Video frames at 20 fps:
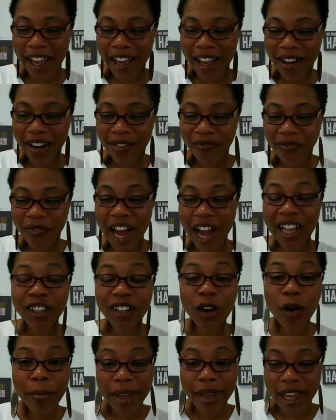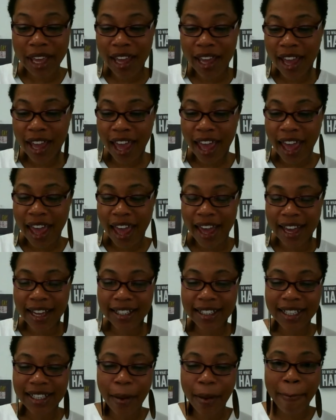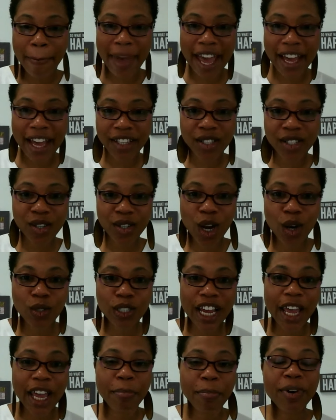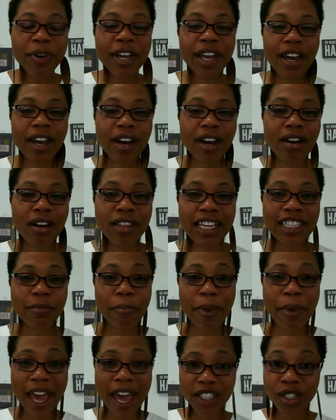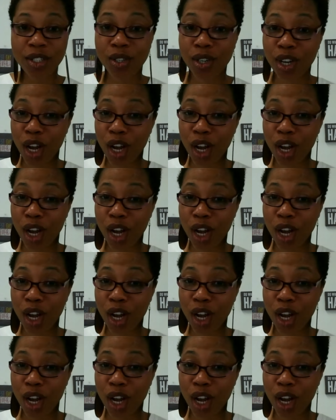and follow me at Master Coach Aprille. That's Master